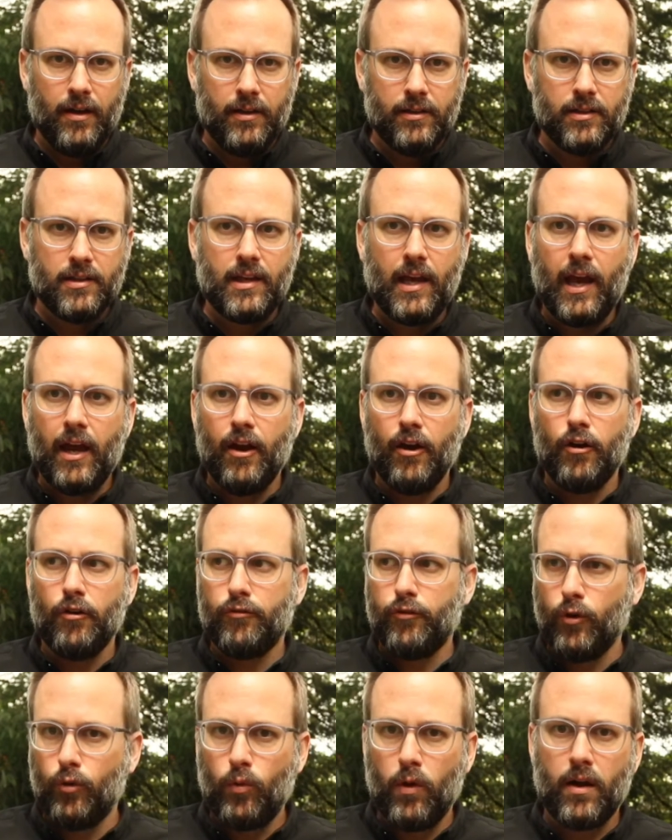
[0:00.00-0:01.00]
care
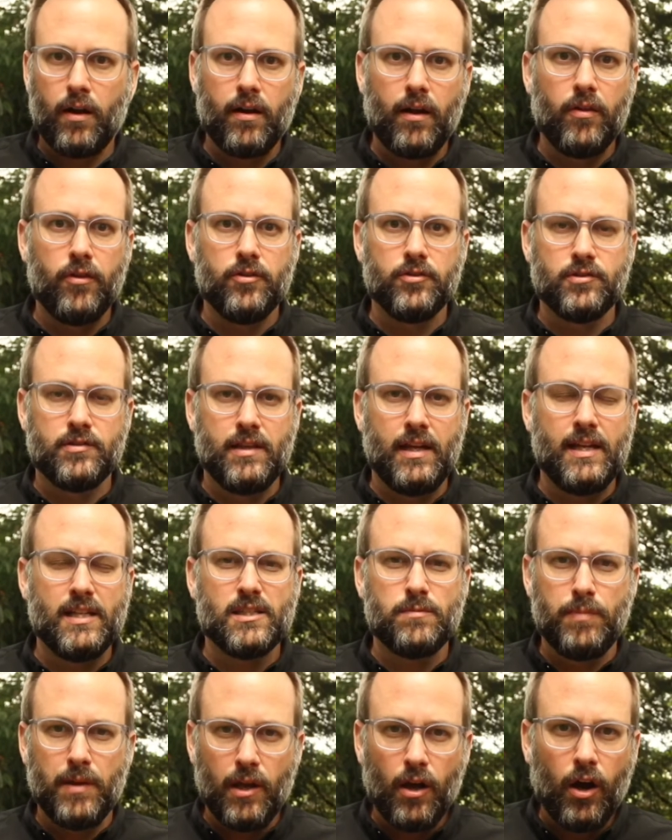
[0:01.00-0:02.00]
for one another's
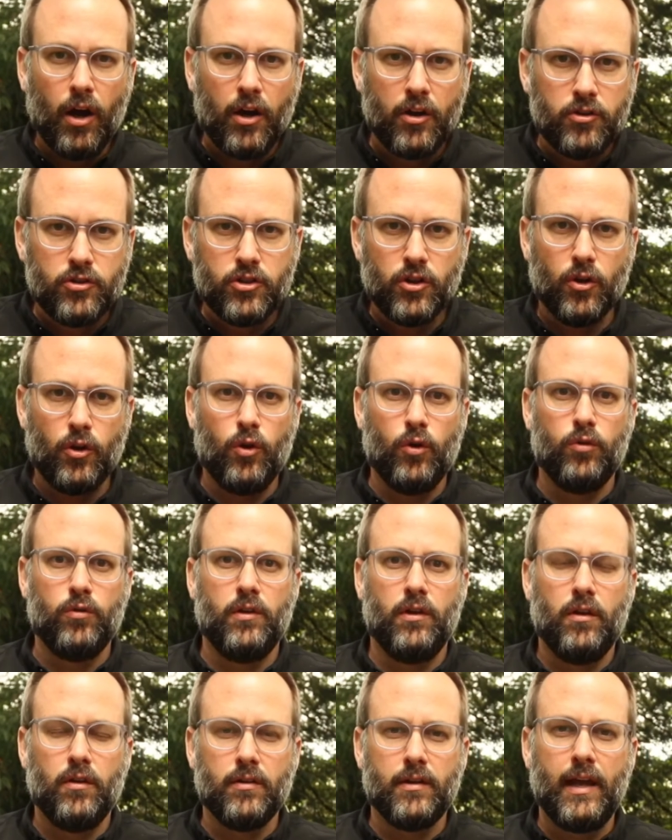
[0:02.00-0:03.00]
needs beyond your own
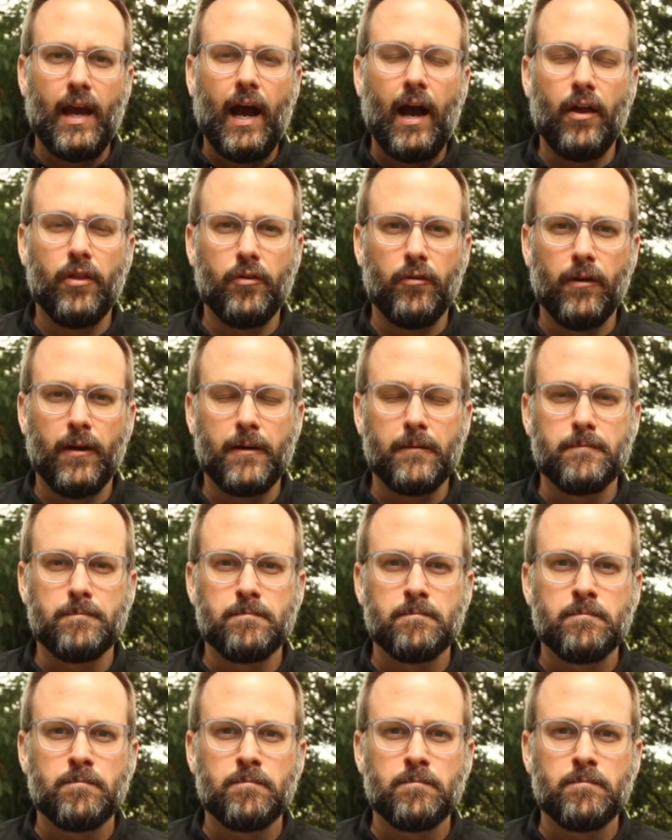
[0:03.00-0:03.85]
little gathering.